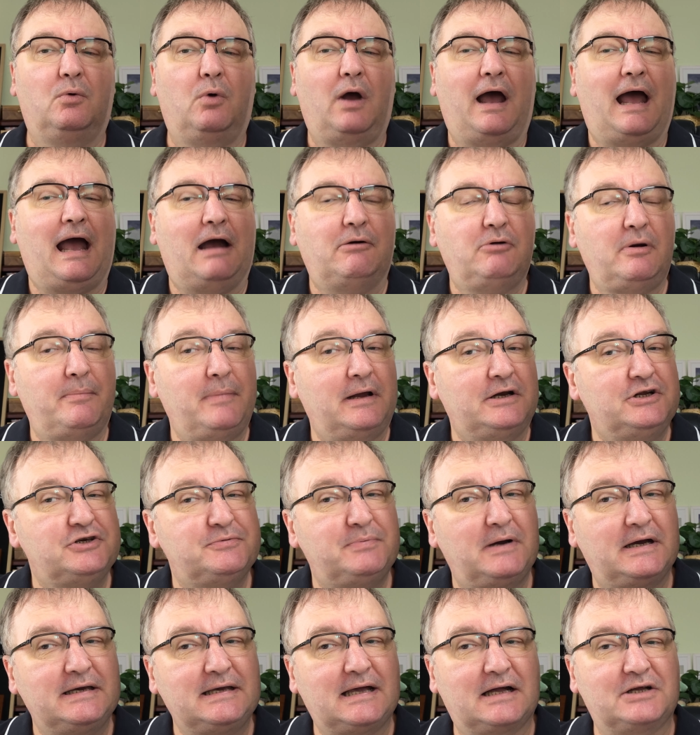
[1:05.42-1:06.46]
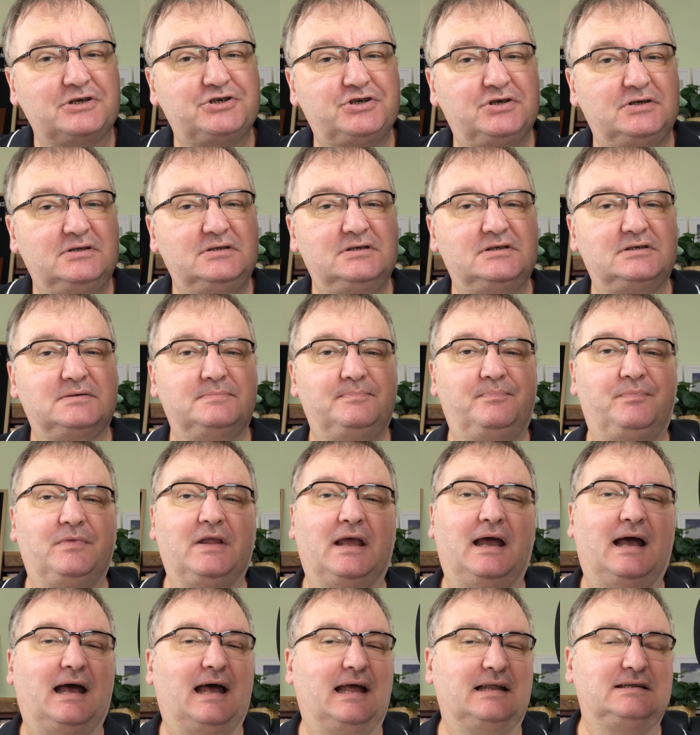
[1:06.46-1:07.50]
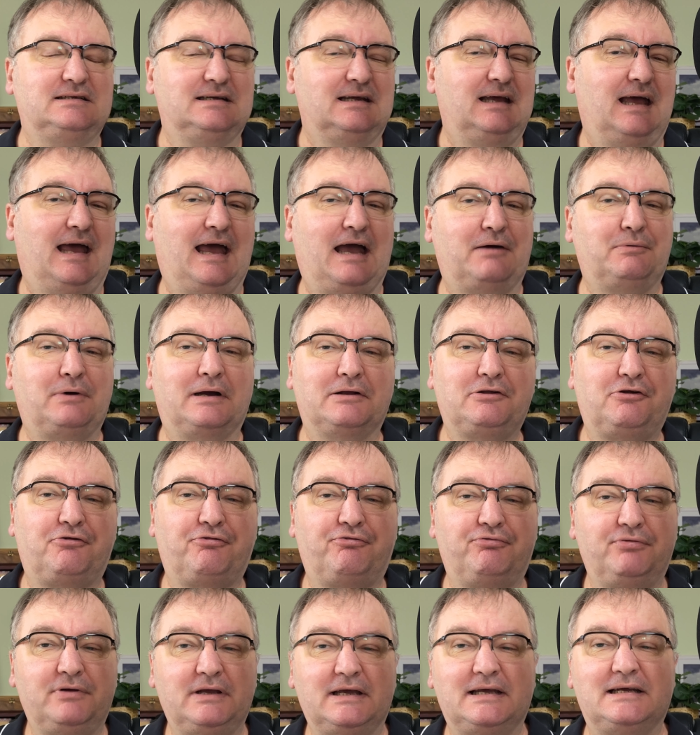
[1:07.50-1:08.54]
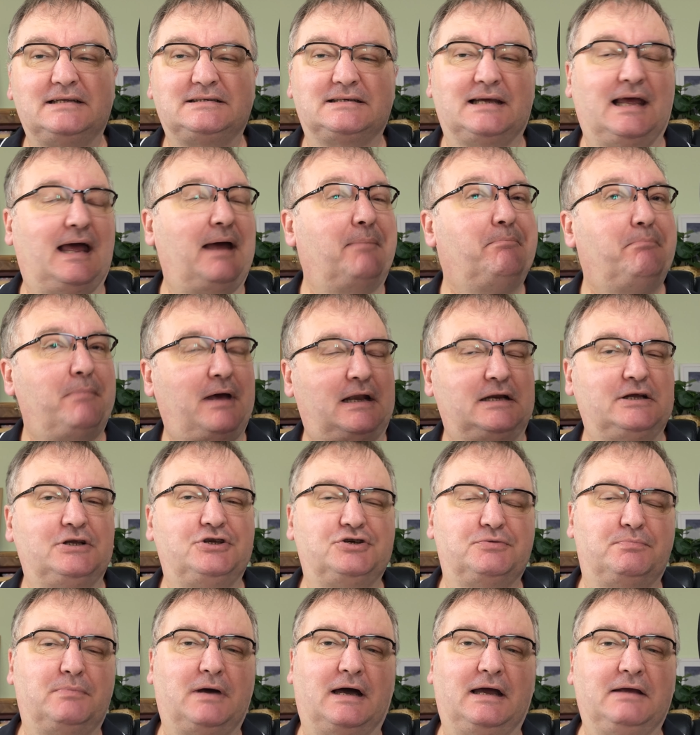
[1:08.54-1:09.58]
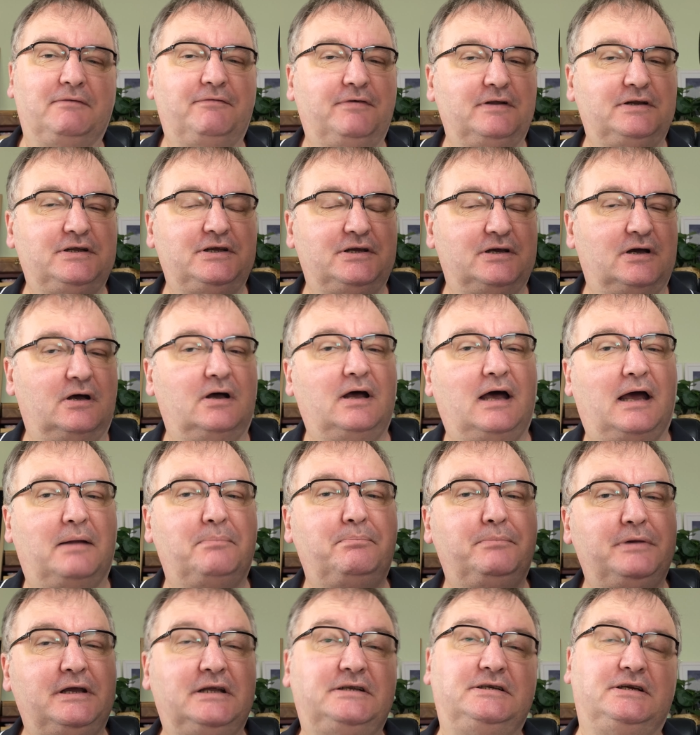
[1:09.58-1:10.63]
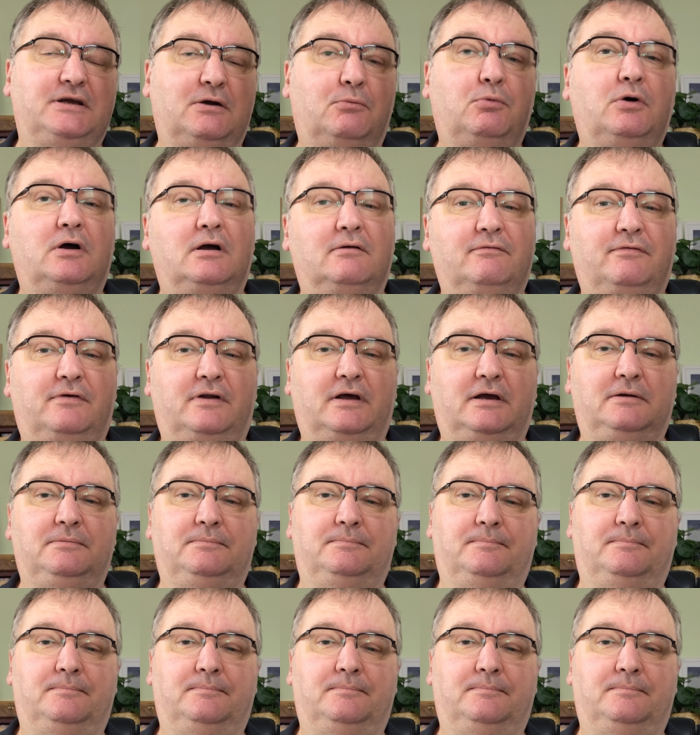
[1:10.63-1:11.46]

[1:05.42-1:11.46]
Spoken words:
how I manage my actions and how I create and manage my video and media workflow.